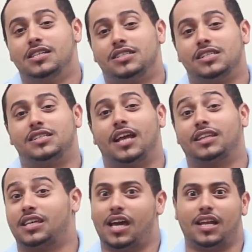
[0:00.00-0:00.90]
She
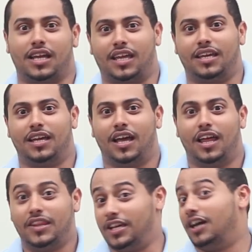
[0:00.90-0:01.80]
said, Karak, the